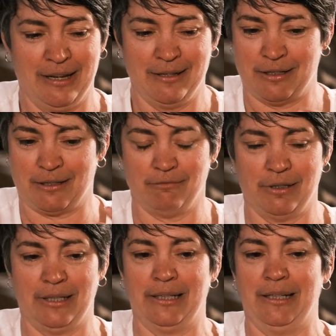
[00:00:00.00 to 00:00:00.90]
just
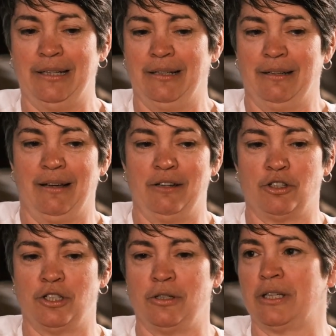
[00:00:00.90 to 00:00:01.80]
really
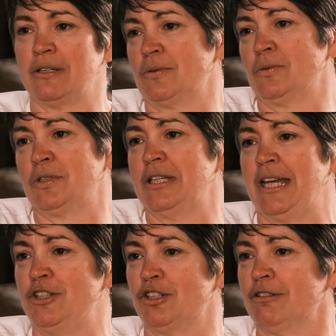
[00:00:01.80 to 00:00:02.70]
introducing us all to
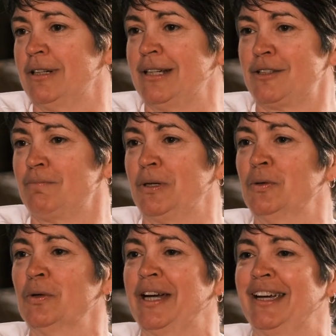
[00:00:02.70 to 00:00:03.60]
nature and
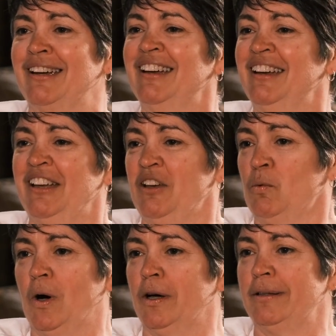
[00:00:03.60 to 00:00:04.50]
exploring
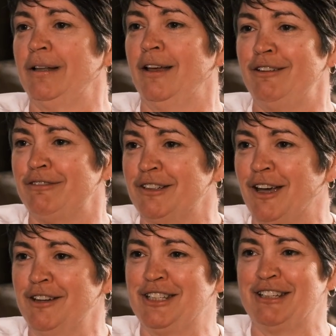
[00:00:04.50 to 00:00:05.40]
wildlife and
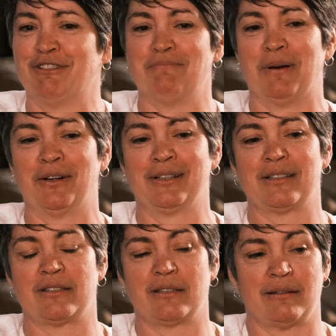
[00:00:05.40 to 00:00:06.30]
hunting for
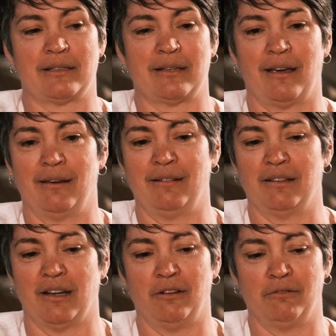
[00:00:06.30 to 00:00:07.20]
bugs. So, you
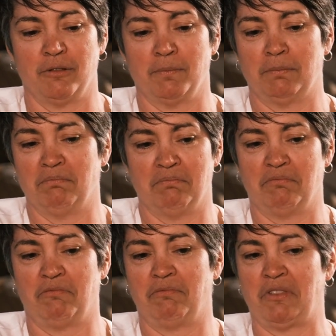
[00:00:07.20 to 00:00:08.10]
know, from
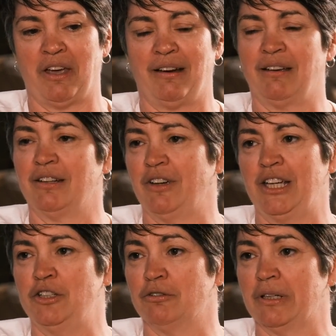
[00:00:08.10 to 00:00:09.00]
that kind of
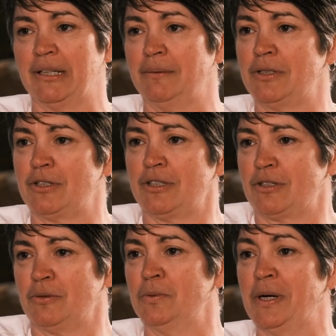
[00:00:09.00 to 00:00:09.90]
age really was
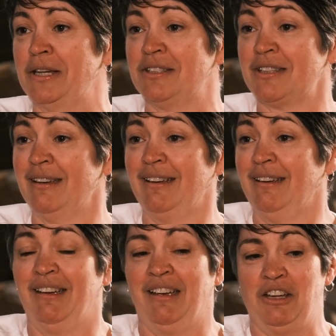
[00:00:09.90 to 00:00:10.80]
just always
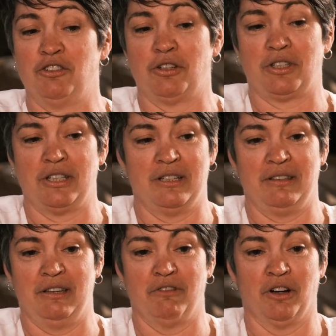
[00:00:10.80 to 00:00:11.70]
interested in
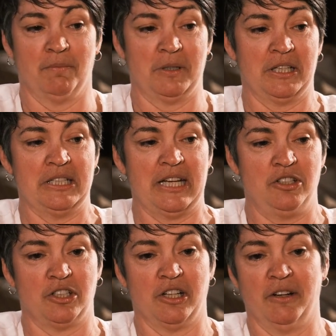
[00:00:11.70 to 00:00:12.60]
the environment and
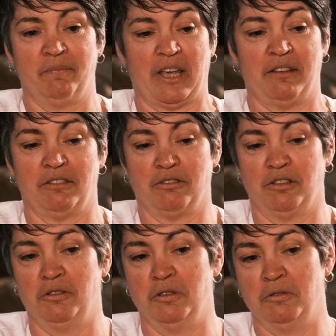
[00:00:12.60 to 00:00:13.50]
nature, and
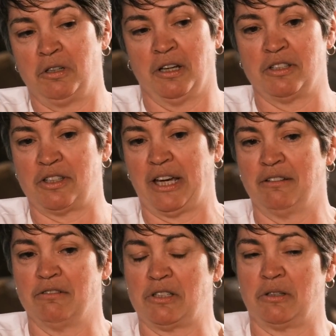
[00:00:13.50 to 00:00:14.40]
through kind of
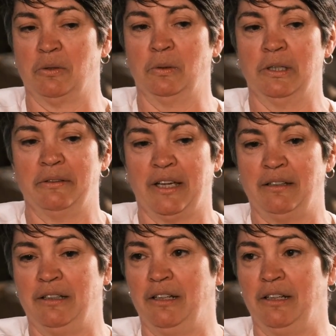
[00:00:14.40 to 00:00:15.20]
secondary school and then